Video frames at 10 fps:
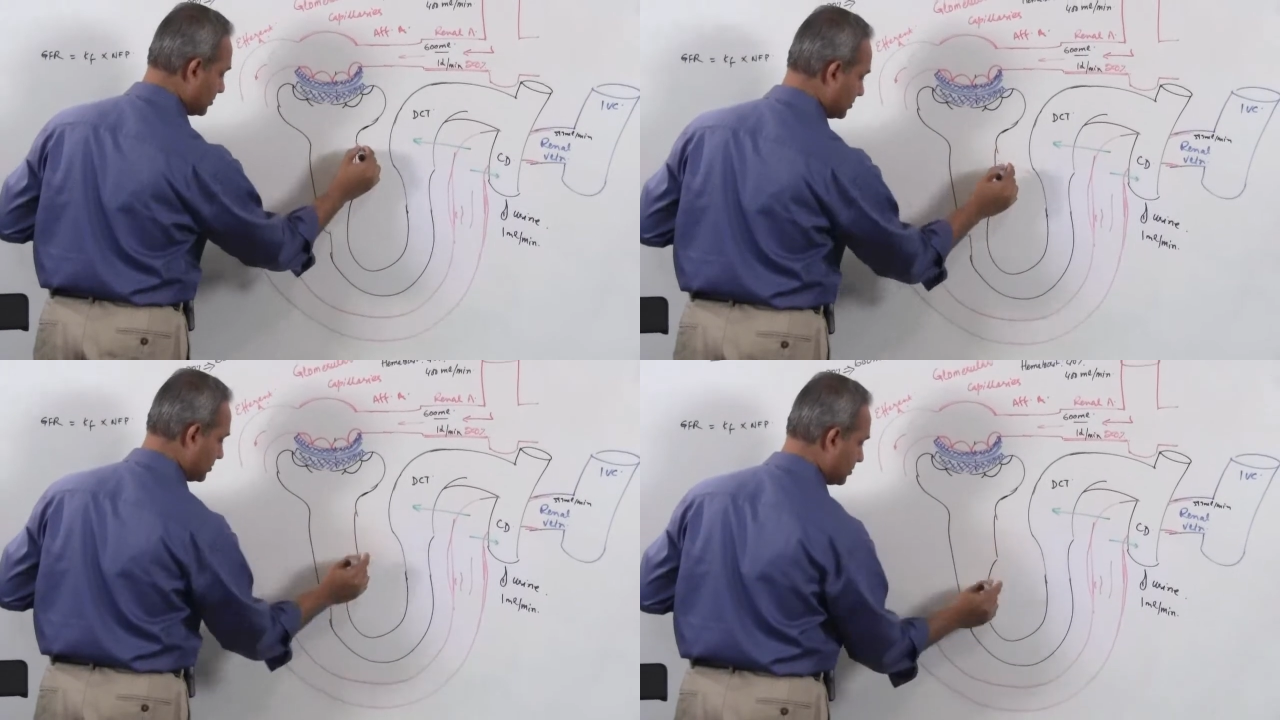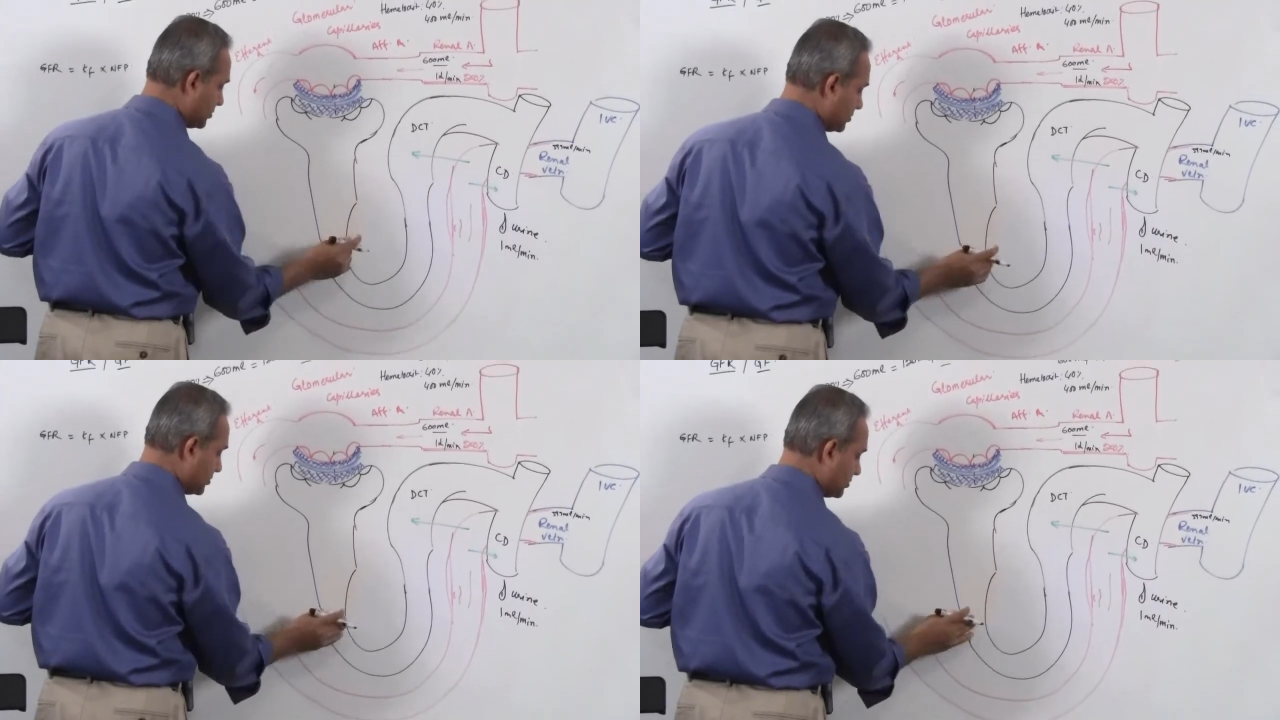
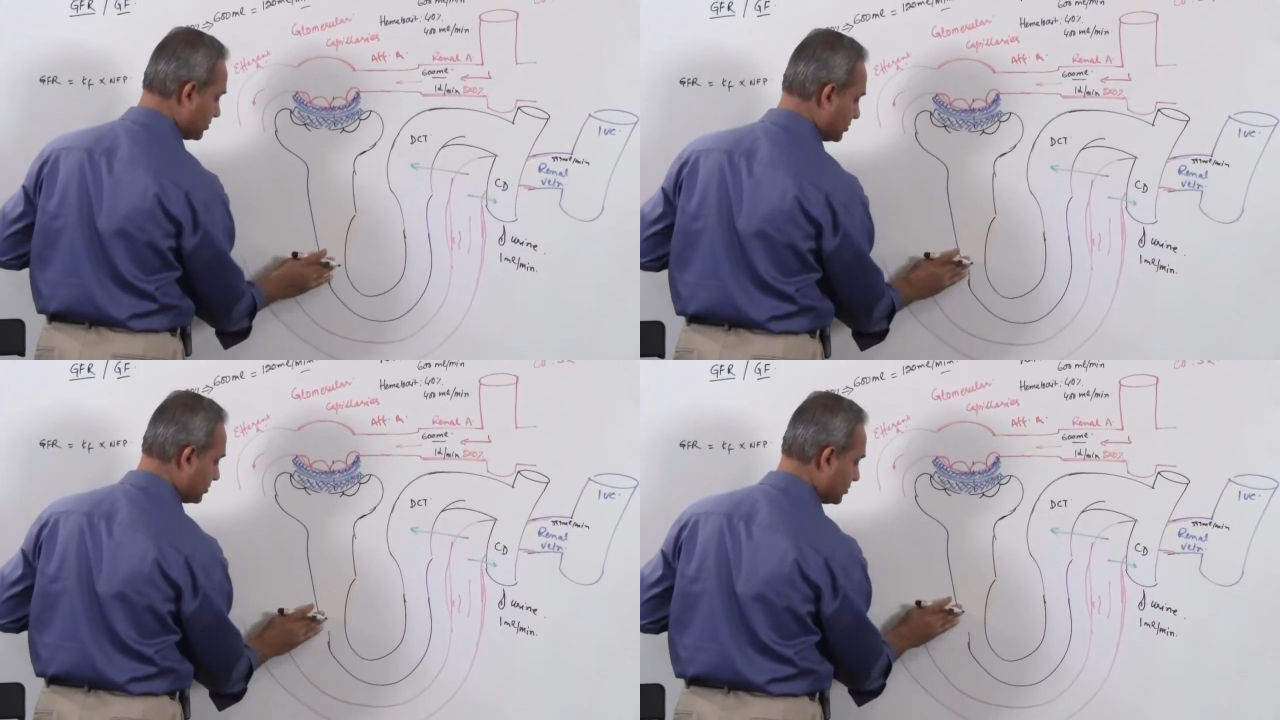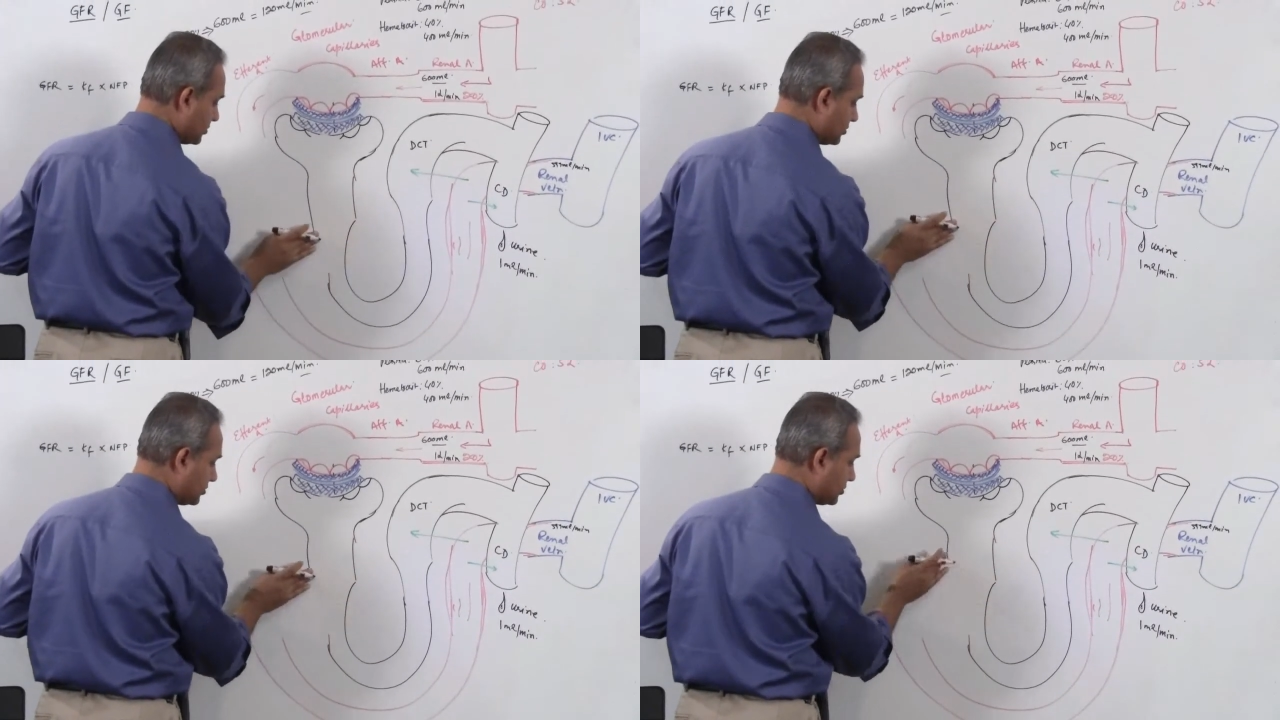
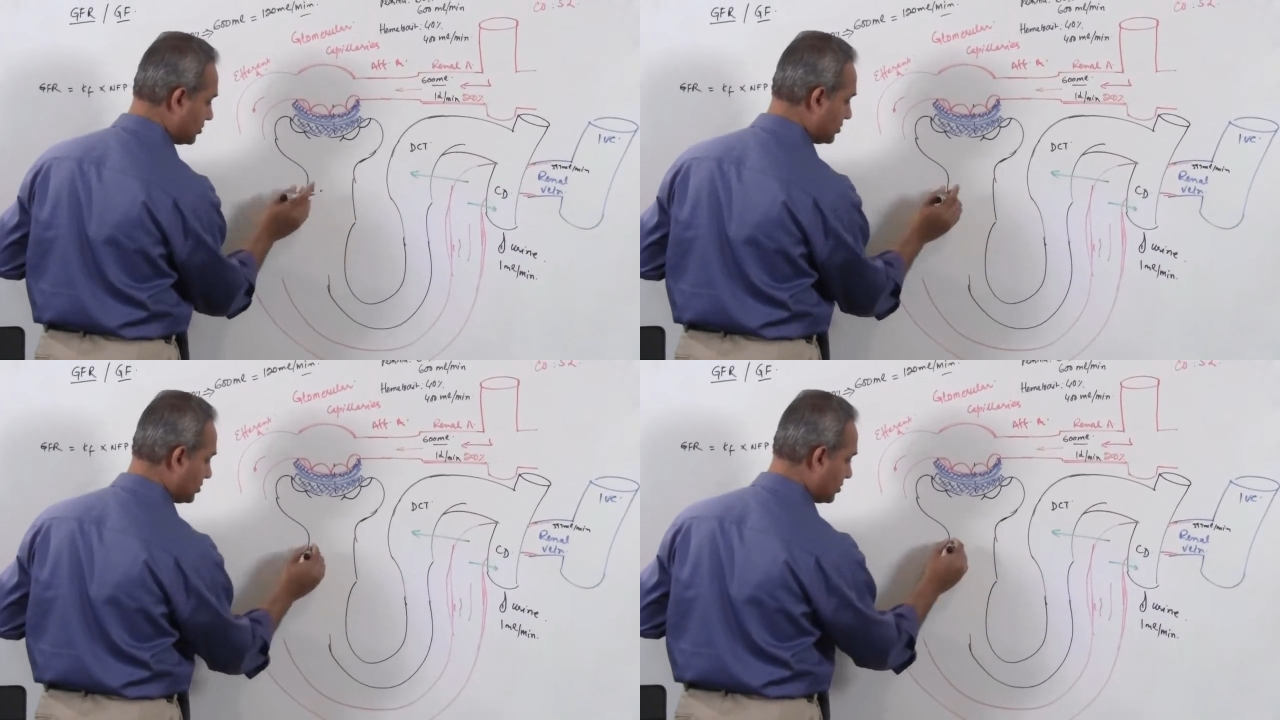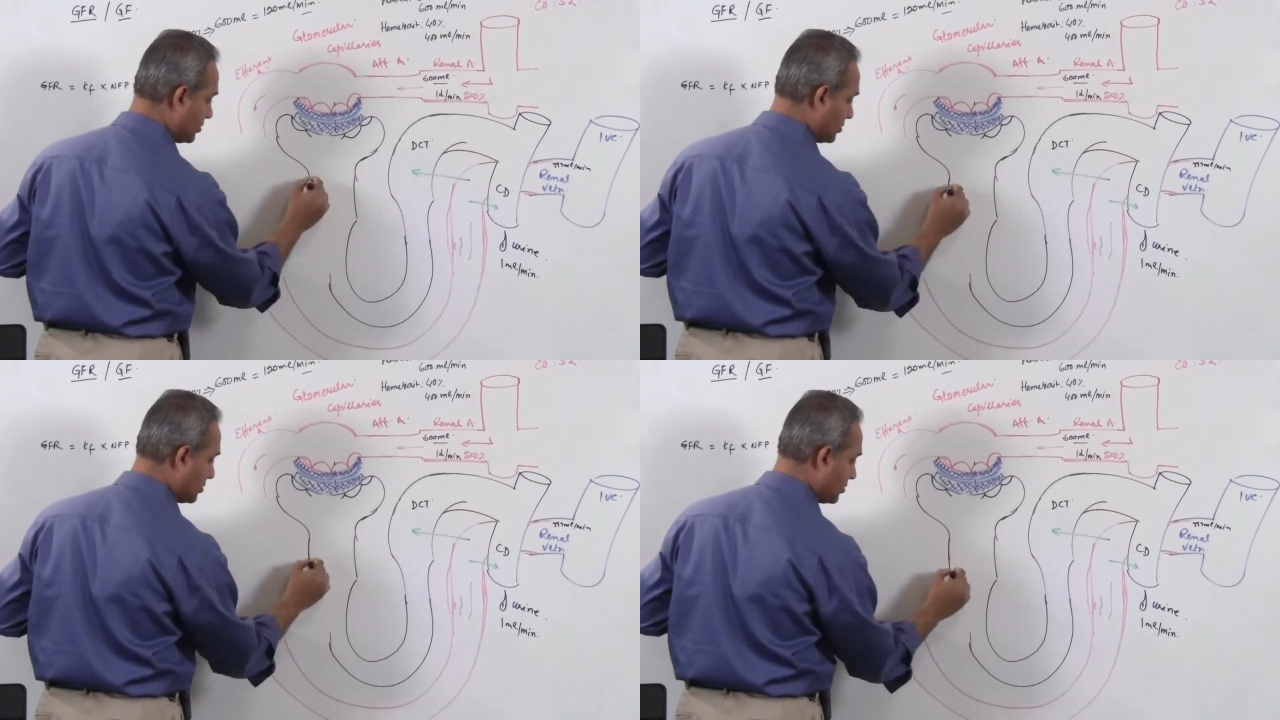
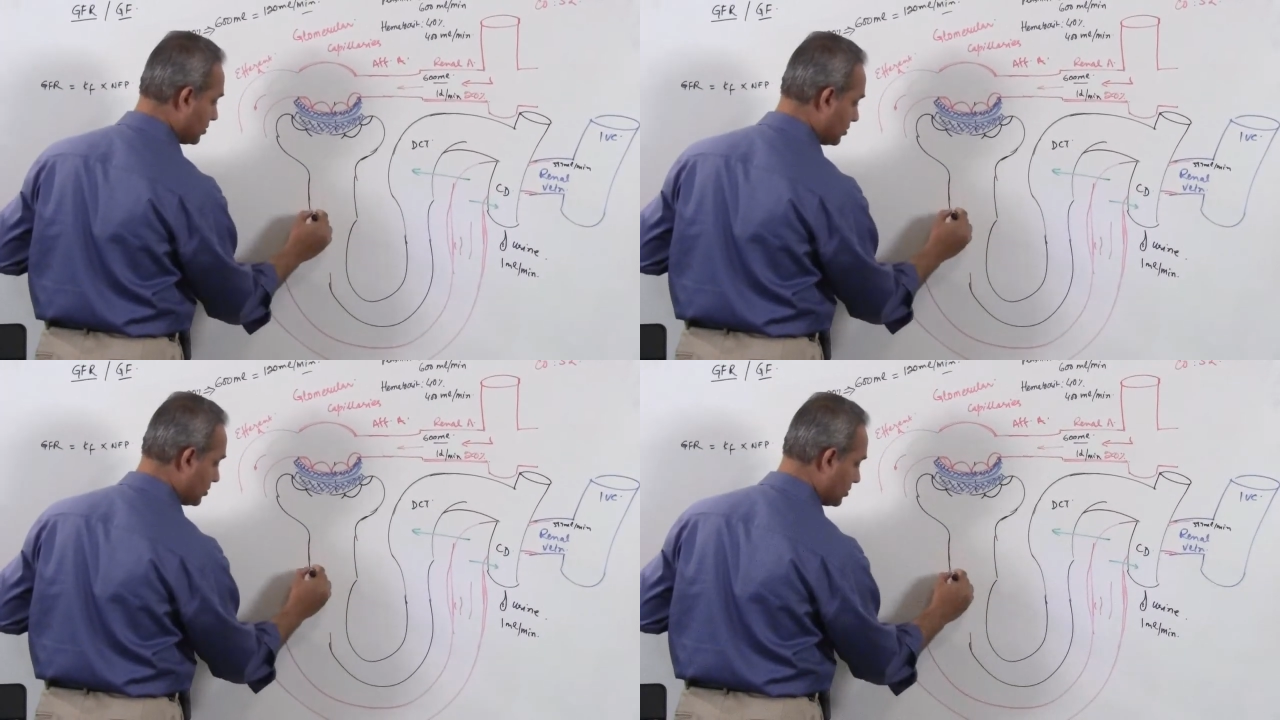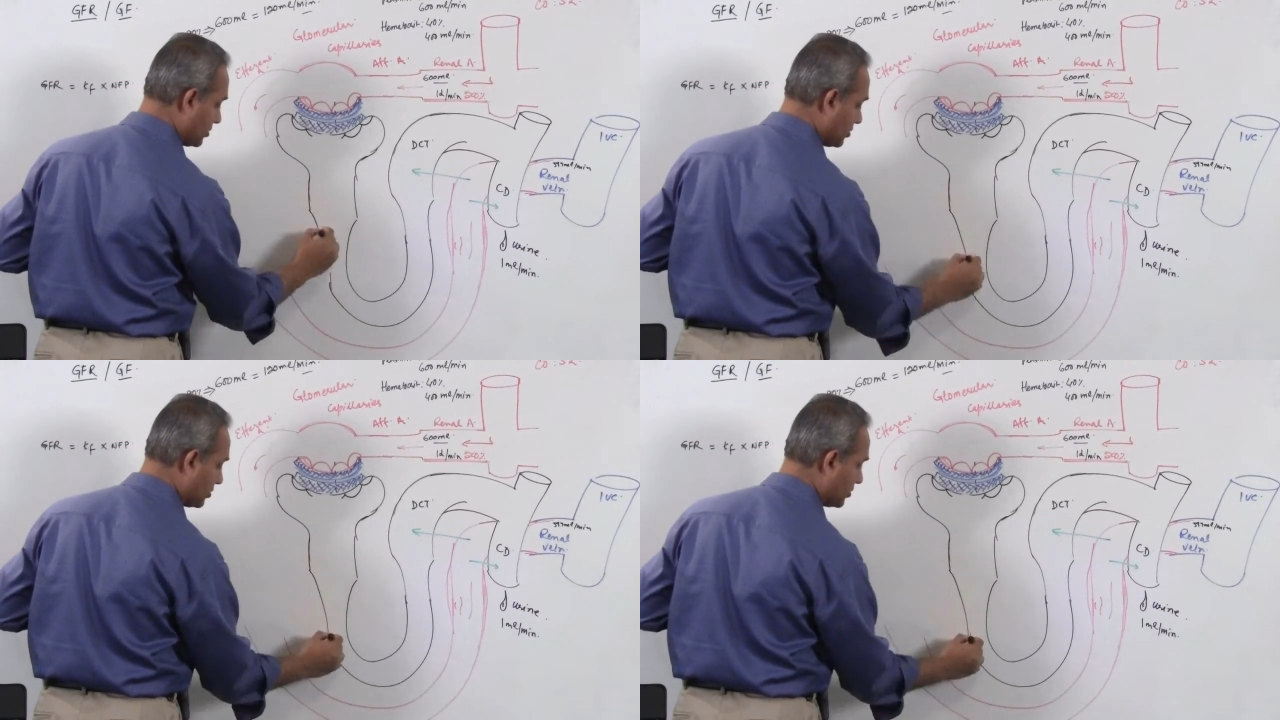
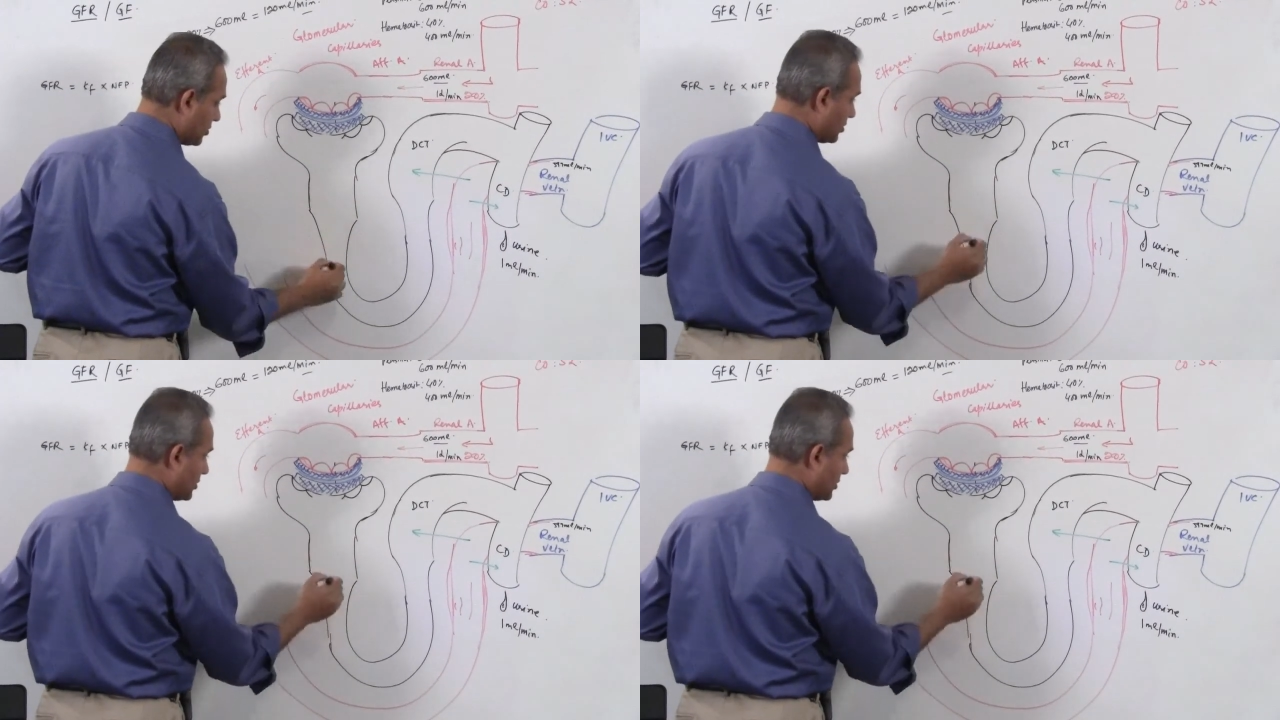(no one is talking)